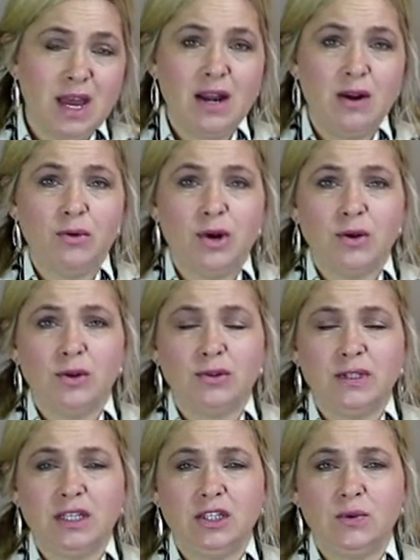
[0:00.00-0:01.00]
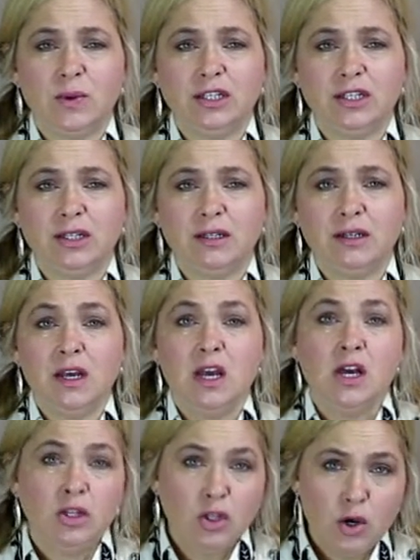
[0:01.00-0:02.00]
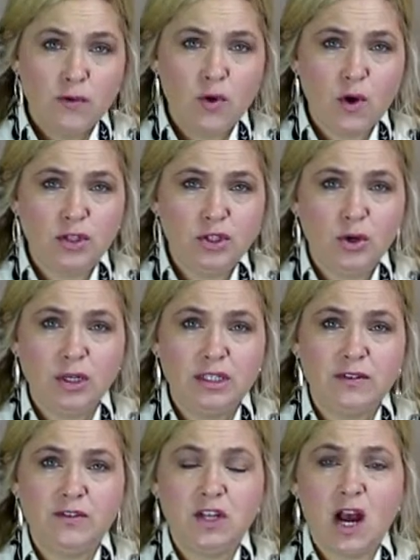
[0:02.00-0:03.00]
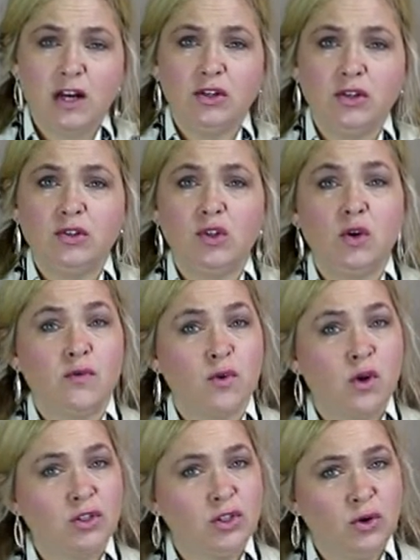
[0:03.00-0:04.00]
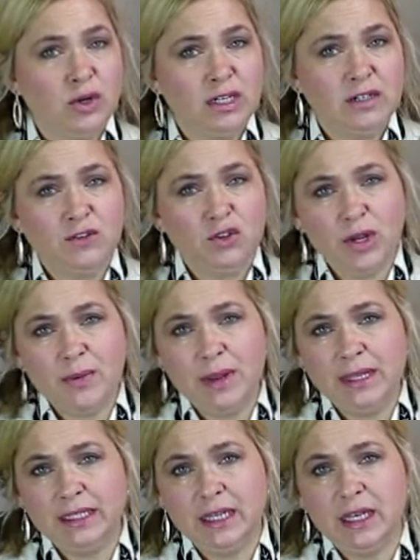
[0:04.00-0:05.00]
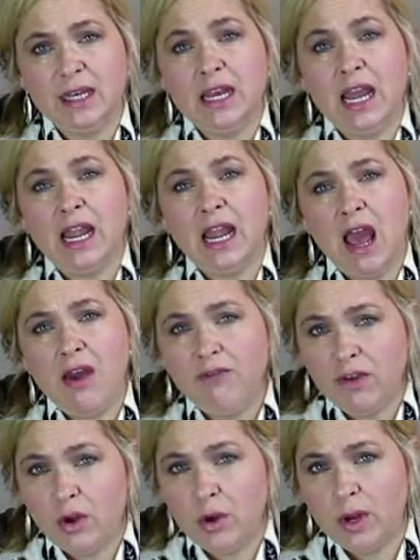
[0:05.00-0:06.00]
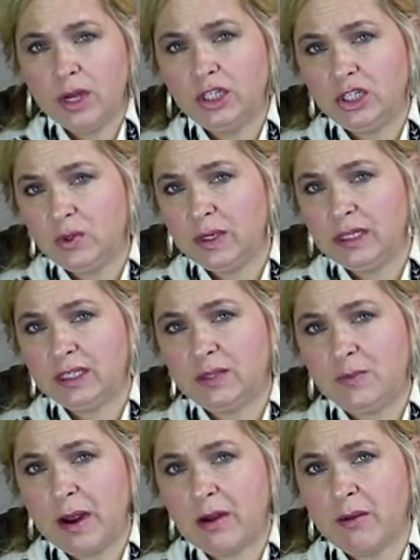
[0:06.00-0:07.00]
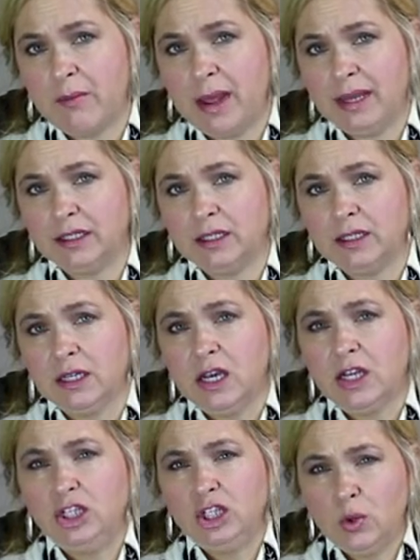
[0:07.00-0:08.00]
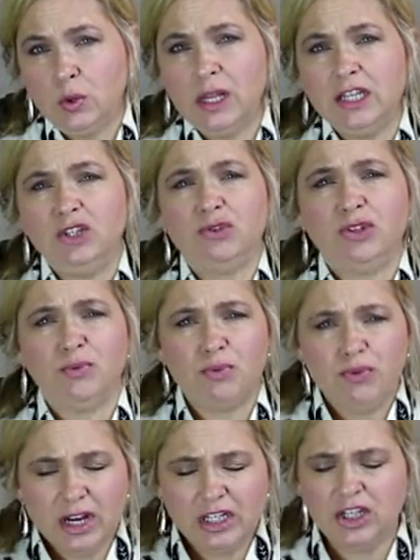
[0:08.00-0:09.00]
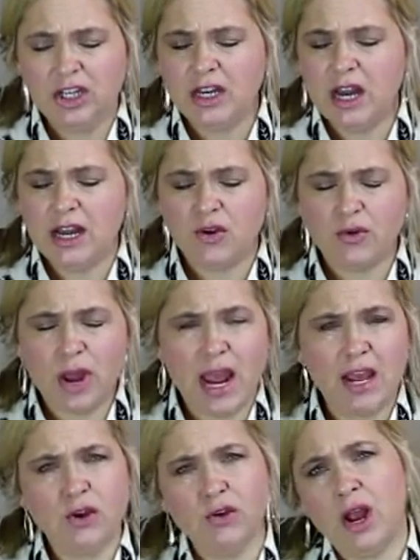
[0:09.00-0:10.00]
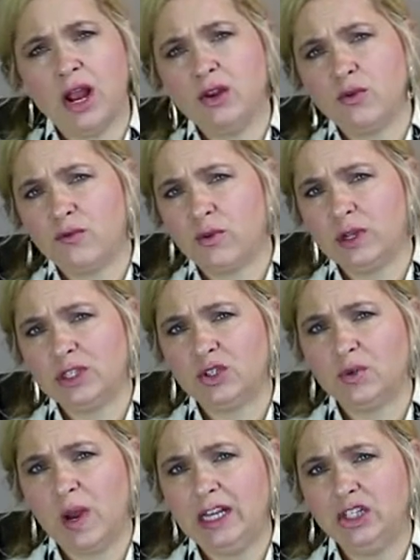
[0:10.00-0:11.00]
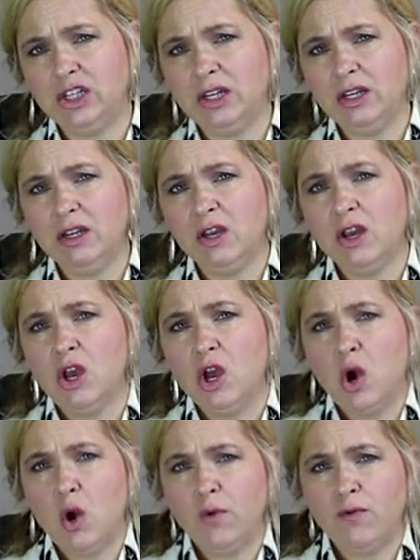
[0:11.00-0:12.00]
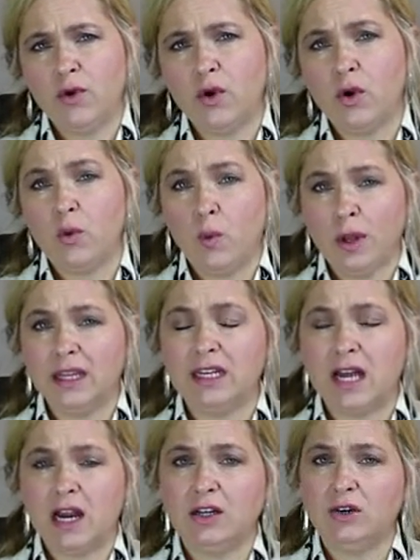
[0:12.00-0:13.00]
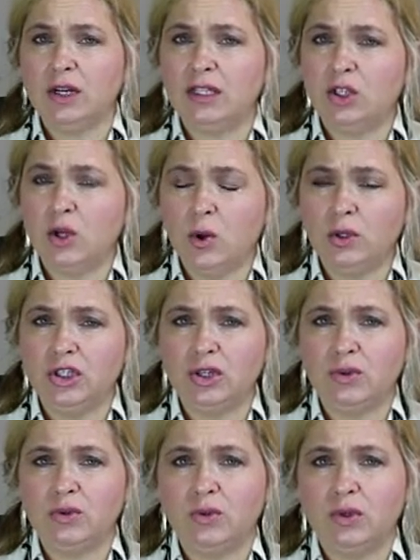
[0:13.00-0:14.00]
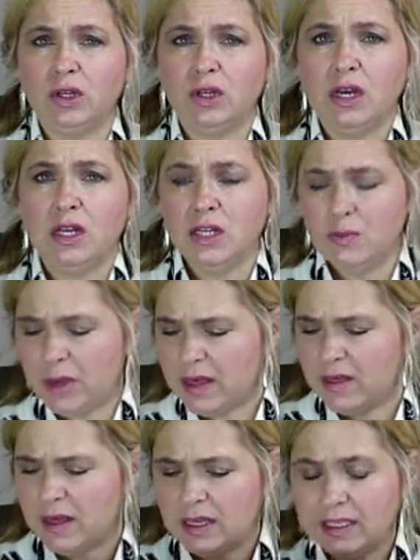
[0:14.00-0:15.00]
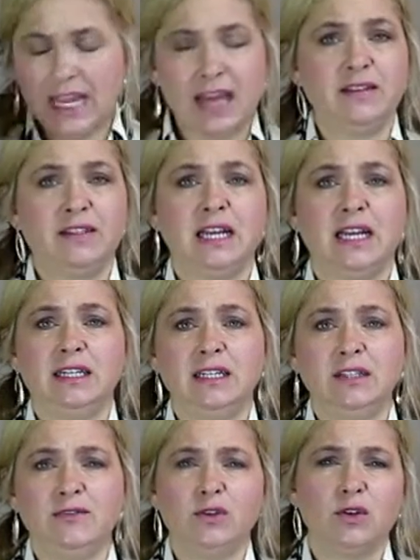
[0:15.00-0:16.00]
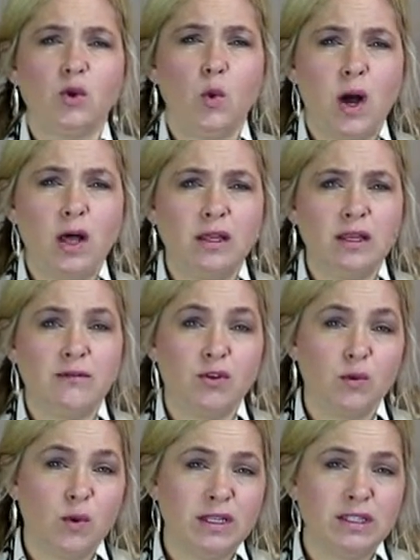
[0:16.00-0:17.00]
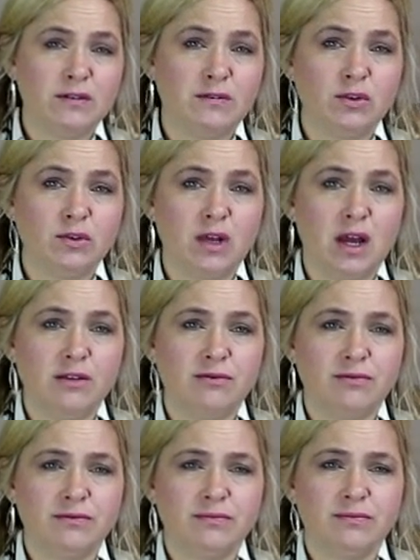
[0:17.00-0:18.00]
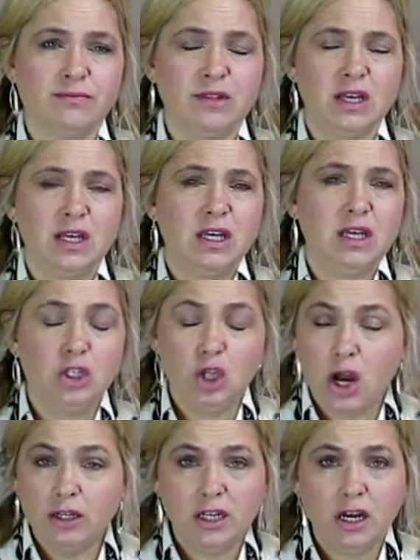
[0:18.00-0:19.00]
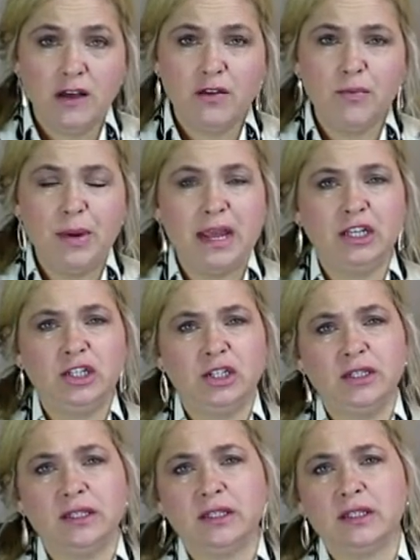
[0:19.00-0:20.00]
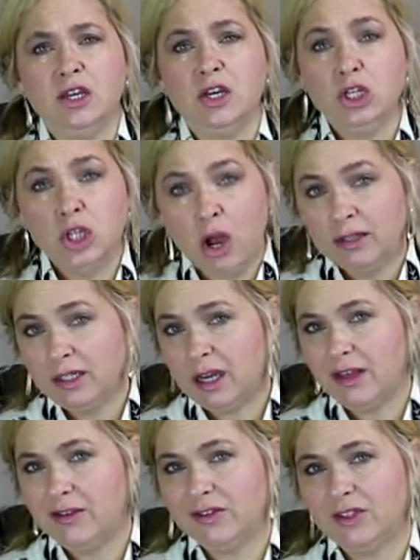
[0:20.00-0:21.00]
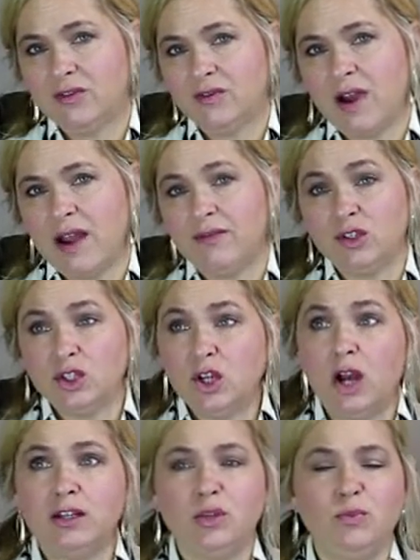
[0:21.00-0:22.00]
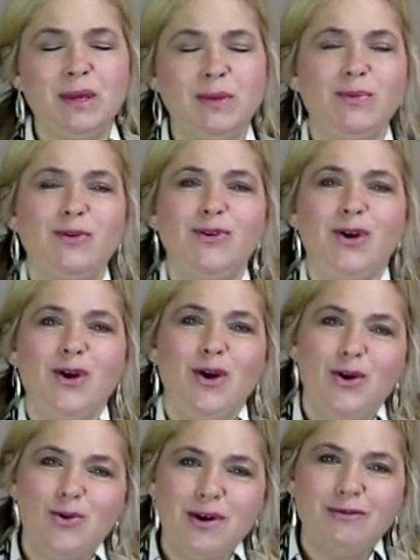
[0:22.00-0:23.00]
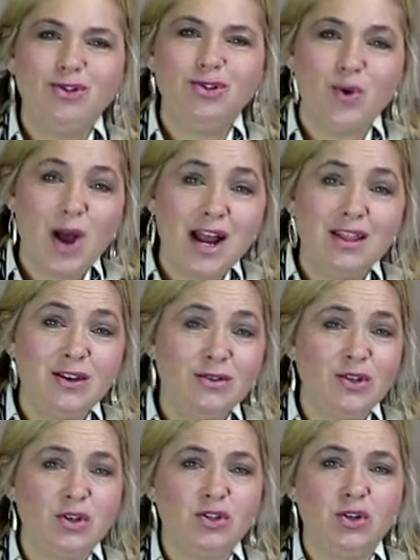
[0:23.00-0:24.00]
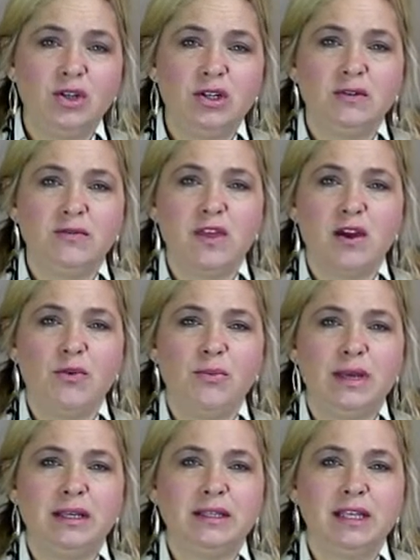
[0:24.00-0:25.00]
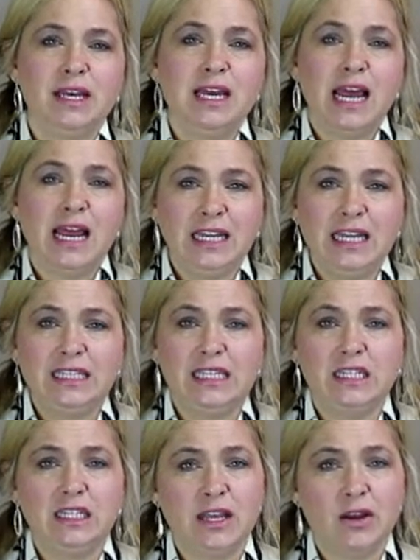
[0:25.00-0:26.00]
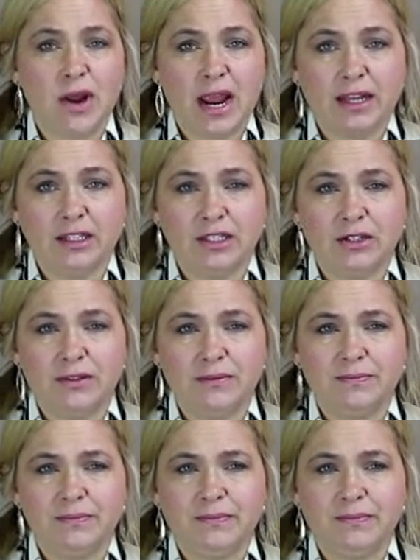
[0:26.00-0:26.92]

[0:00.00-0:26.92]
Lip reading: I don't know your situation. Look for alternative doctors, look for alternative treatments, and have the courage to experiment. Don't let your depression and your anger and your frustration over what the doctor has told you to be the death sentence for the quality of the rest of your life. Talk to other patients. Talk to other survivors. Talk to people who have tried those alternative therapies and listen to their answer.